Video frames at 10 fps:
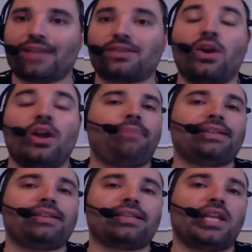
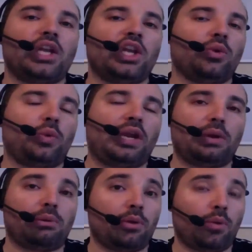Basically, we, we, we
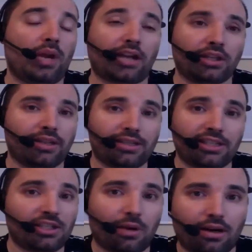actually listen to our
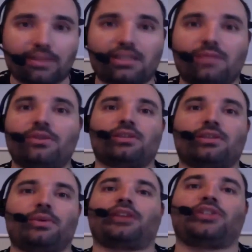customers, so we actually
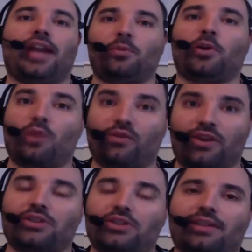add more and more feature sets
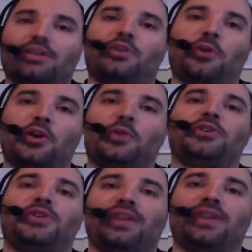according to what you guys tell
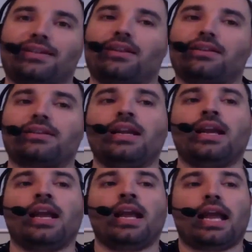us.
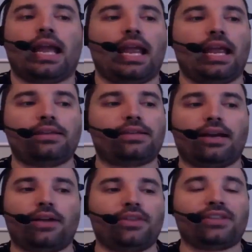And uh, this
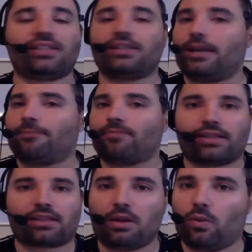is it. It's going to be
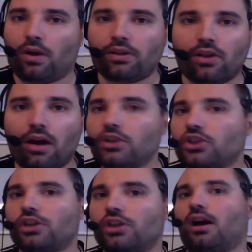one launch. Uh,
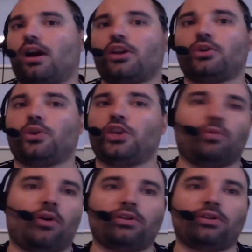you, you won't see
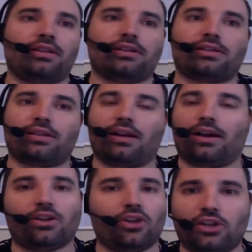this uh, launched
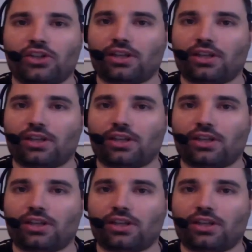again.